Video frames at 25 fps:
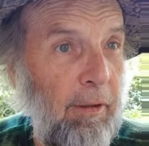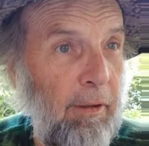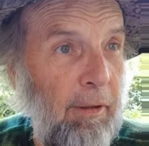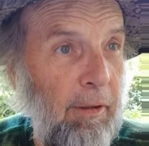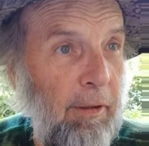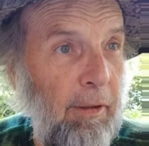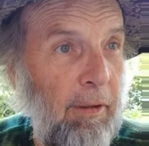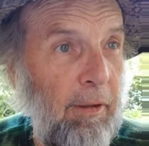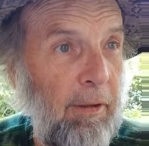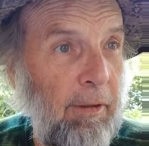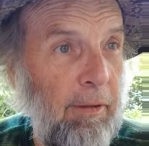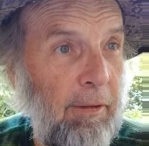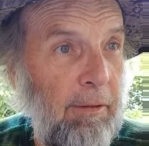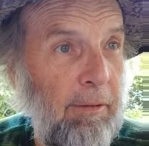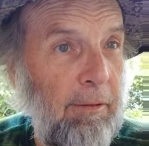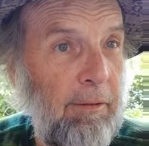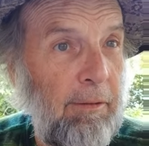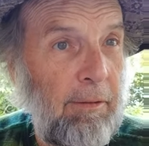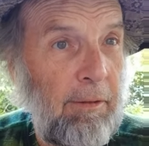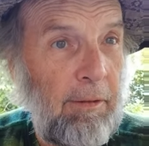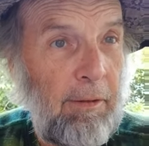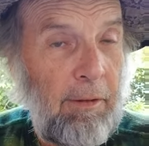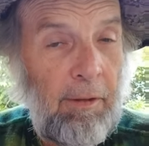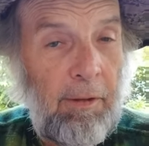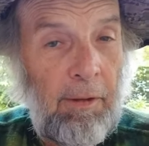Uh,
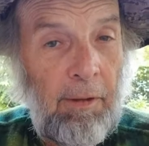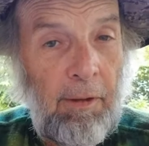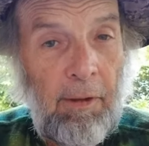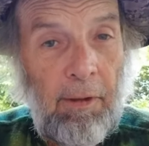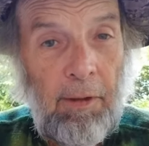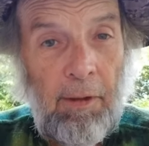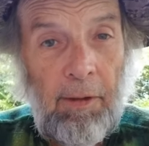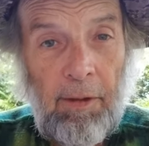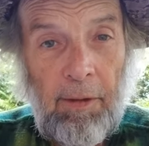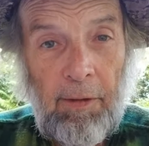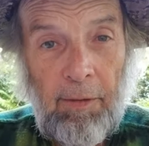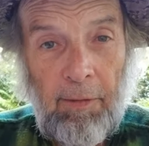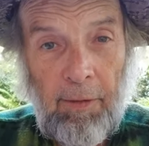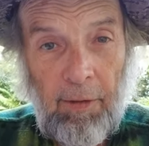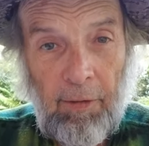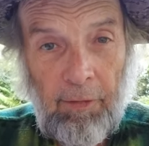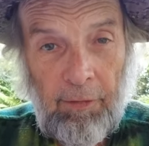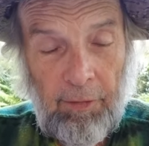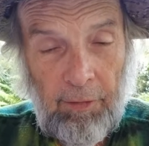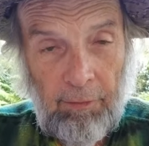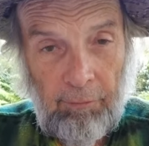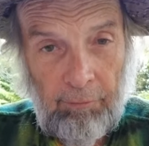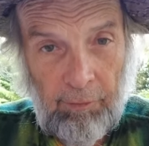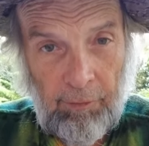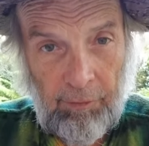and
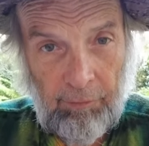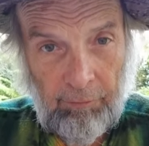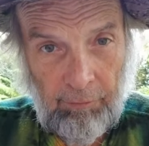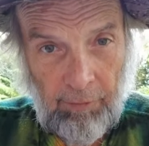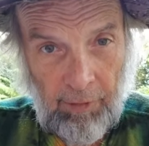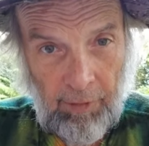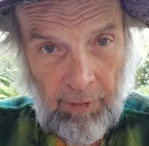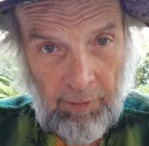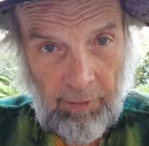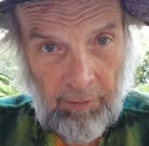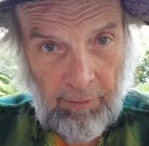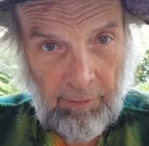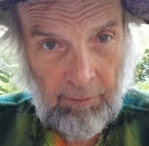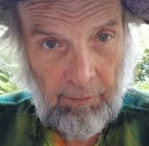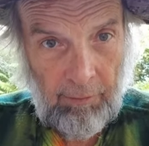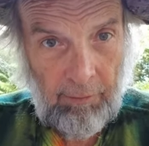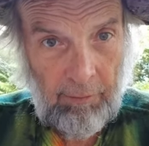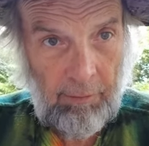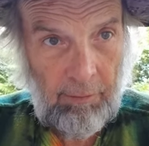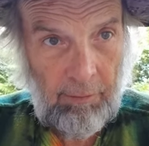thus it was written